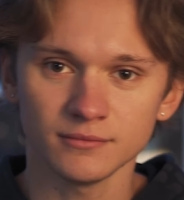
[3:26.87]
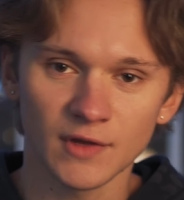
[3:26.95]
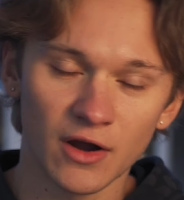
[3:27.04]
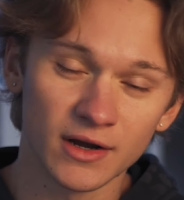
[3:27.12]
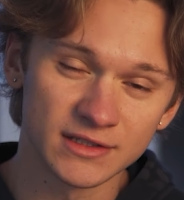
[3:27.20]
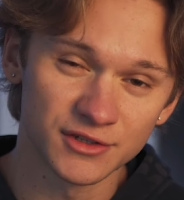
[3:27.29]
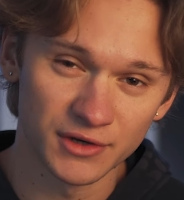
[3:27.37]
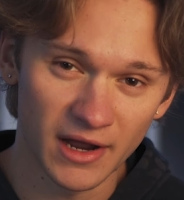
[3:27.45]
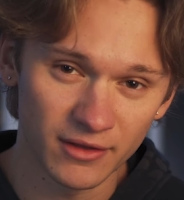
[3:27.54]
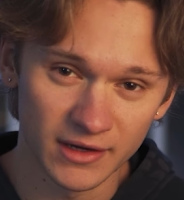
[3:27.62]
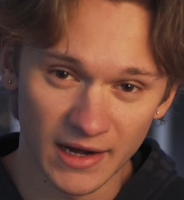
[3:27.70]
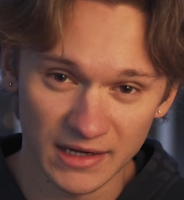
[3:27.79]
All right, so
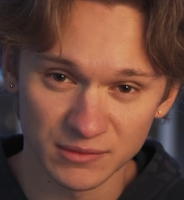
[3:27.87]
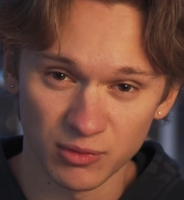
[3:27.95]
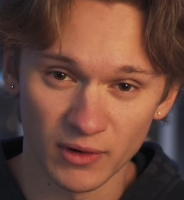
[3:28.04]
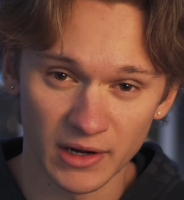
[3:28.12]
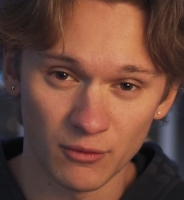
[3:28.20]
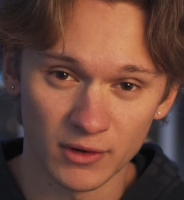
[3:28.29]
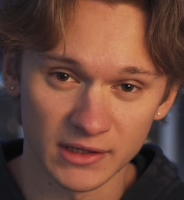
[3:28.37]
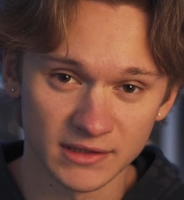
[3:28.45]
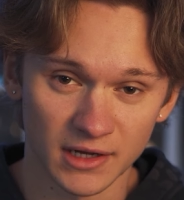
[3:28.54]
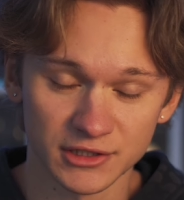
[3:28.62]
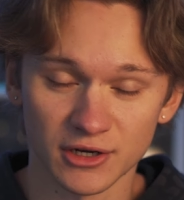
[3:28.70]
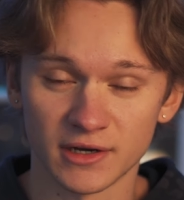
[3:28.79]
now the next point I want to
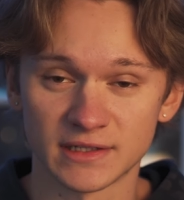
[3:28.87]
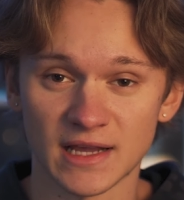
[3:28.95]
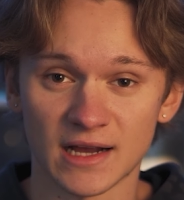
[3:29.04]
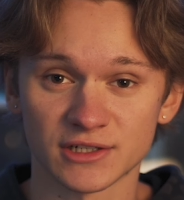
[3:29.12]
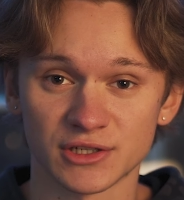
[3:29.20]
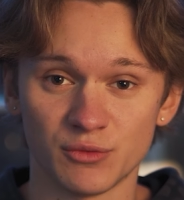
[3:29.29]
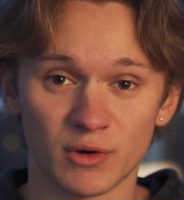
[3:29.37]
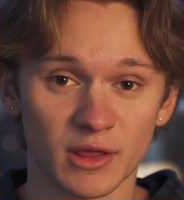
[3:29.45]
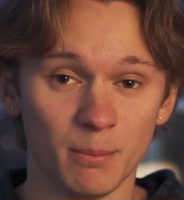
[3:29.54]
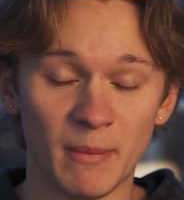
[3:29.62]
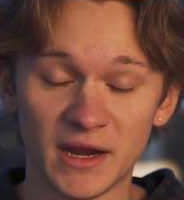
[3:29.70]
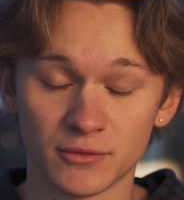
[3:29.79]
touch on is actually one of
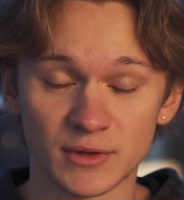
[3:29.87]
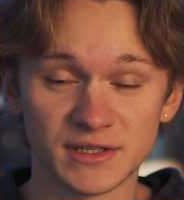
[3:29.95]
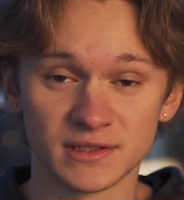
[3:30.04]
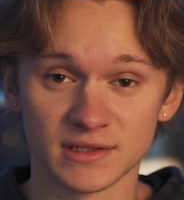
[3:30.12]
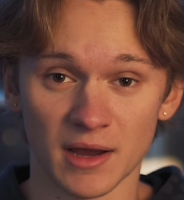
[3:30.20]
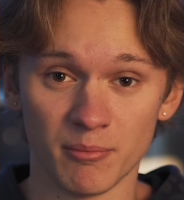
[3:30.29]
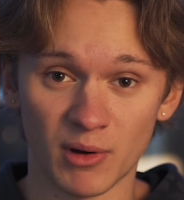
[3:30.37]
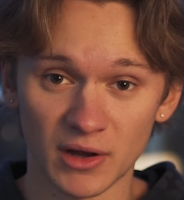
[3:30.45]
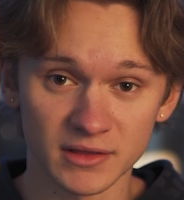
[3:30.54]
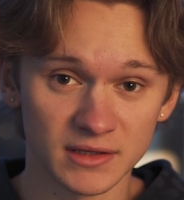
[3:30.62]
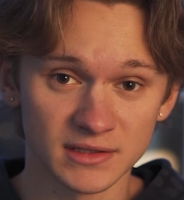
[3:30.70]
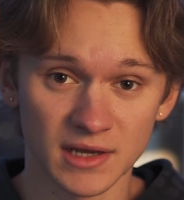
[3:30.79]
the main reasons I
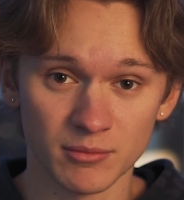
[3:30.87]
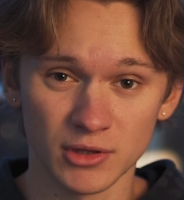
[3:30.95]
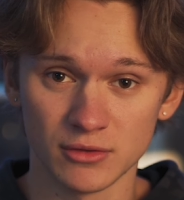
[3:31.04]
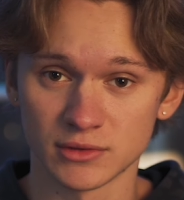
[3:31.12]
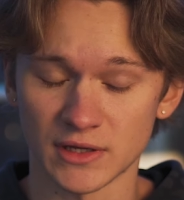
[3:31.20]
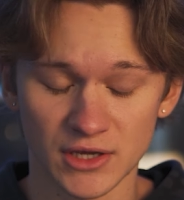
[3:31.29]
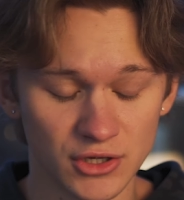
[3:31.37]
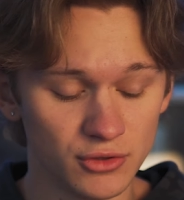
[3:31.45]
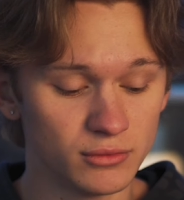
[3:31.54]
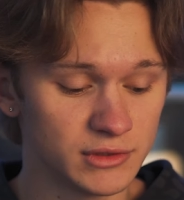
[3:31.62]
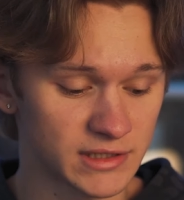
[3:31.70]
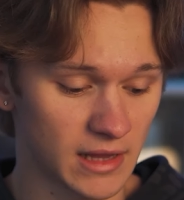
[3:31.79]
bought this gimbal. It was a
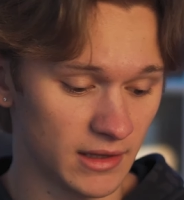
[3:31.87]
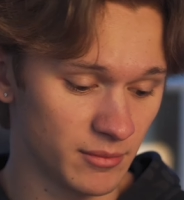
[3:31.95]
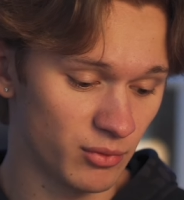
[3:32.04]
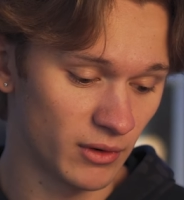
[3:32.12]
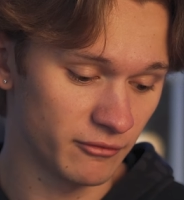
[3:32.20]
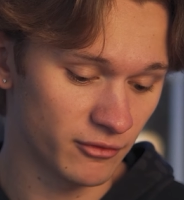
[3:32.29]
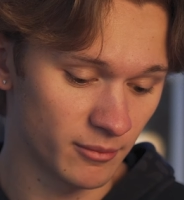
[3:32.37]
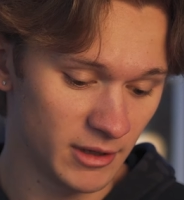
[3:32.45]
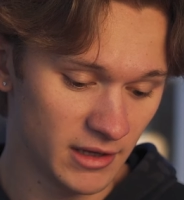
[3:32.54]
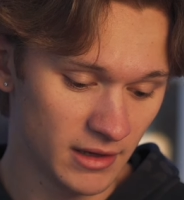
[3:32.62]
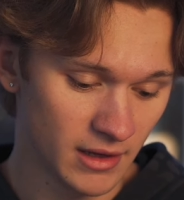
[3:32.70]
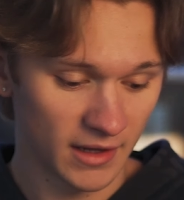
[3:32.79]
huge selling point for
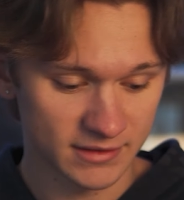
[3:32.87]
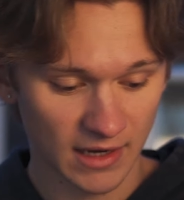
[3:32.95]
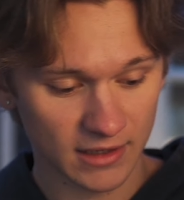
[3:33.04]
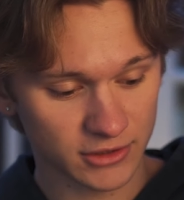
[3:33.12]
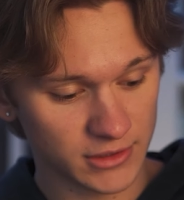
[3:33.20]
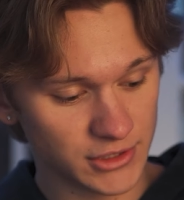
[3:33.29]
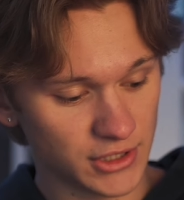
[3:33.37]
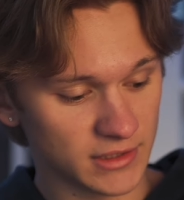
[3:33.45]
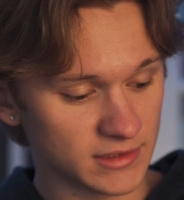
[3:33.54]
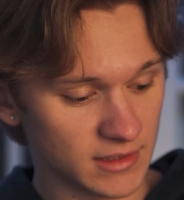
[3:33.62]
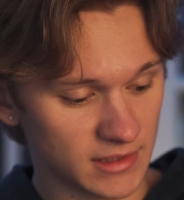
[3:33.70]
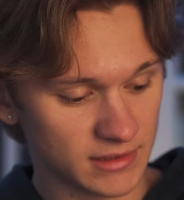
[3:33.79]
me. It's actually
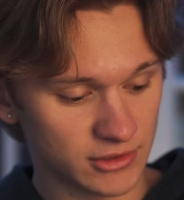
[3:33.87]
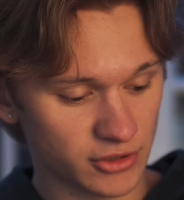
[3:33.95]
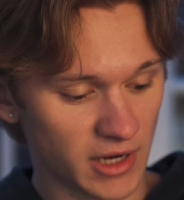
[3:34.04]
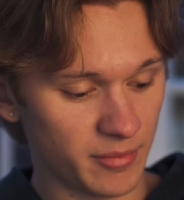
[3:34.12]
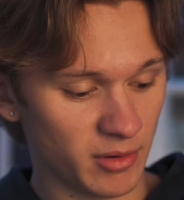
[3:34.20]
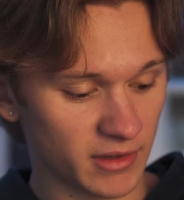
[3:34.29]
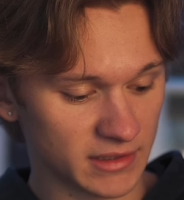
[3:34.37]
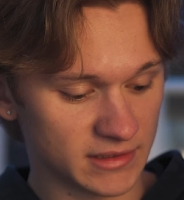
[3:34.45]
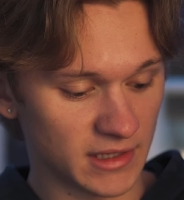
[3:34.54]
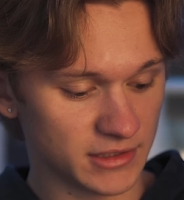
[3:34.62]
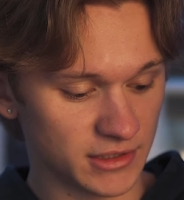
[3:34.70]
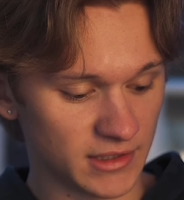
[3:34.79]
just this tripod
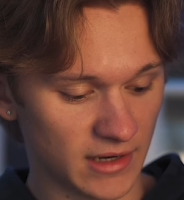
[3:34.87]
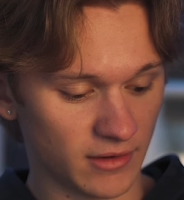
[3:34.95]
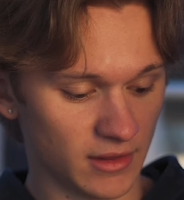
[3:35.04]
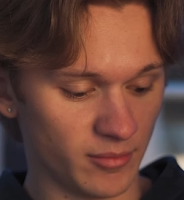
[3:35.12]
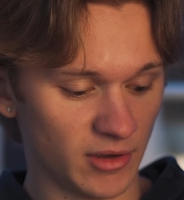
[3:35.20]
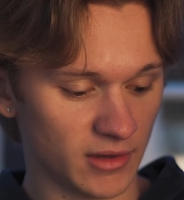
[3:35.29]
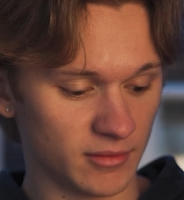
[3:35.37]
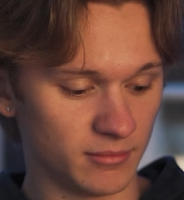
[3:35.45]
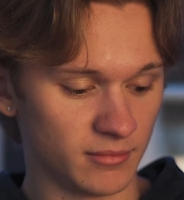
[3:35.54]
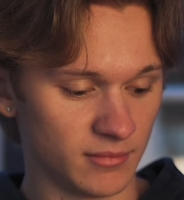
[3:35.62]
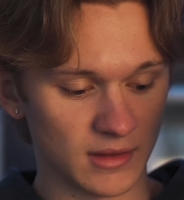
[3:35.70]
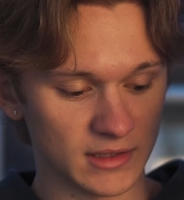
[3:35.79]
extension down at the bottom.
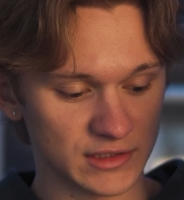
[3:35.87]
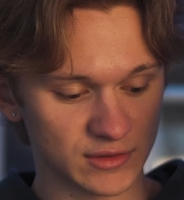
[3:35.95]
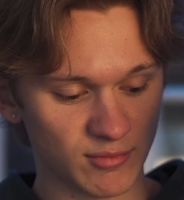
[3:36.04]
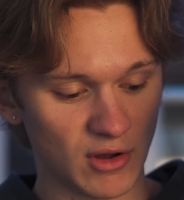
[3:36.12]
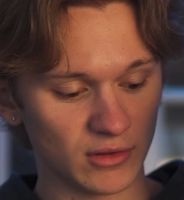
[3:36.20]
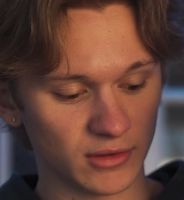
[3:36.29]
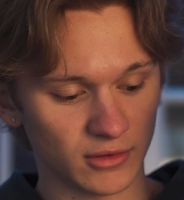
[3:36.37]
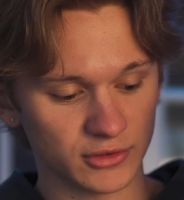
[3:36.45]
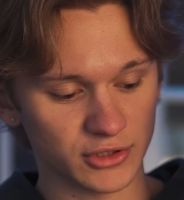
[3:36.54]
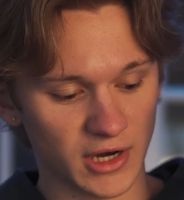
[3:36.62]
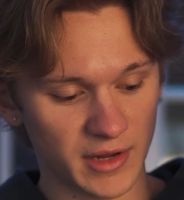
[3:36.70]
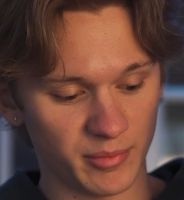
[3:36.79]
This small little
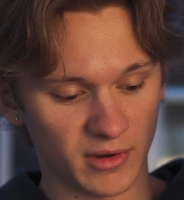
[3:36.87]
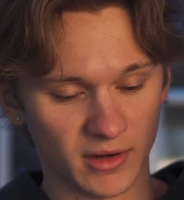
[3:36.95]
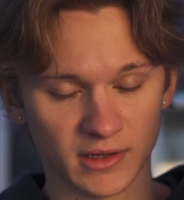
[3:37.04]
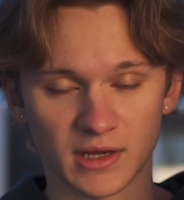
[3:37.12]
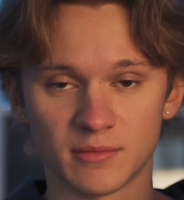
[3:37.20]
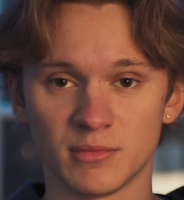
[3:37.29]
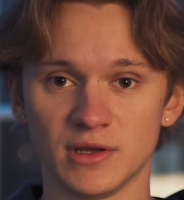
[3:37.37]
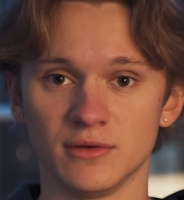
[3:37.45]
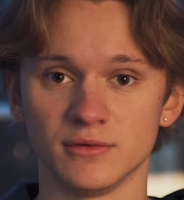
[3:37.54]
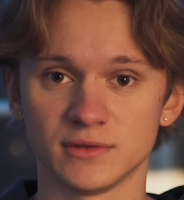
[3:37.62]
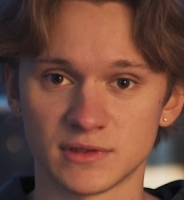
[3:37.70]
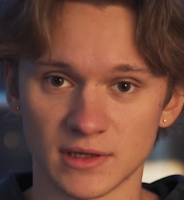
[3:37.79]
tripod can be
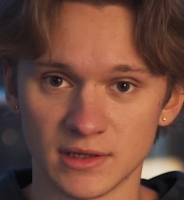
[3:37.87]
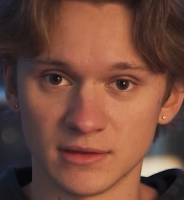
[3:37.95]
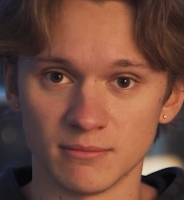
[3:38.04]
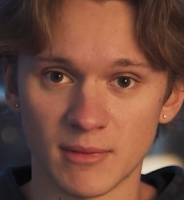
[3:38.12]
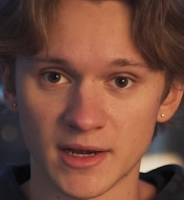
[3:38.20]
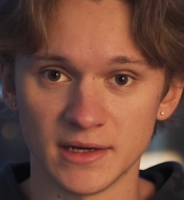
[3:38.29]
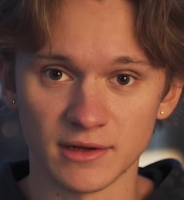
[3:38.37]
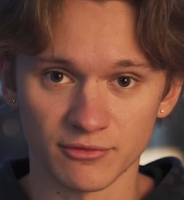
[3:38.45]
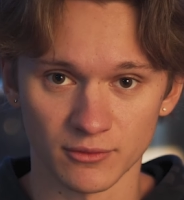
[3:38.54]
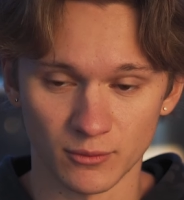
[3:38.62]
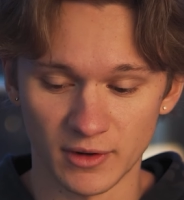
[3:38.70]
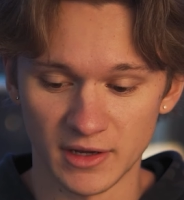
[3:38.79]
used in many
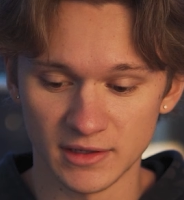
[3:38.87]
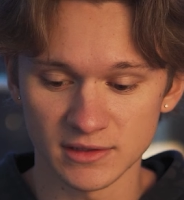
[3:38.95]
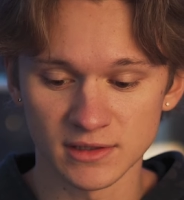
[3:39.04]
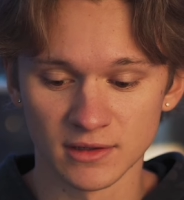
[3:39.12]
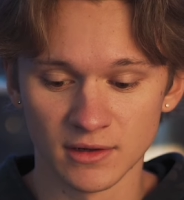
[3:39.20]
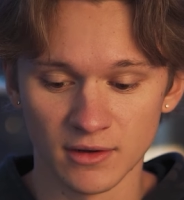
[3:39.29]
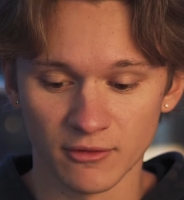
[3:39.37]
different ways.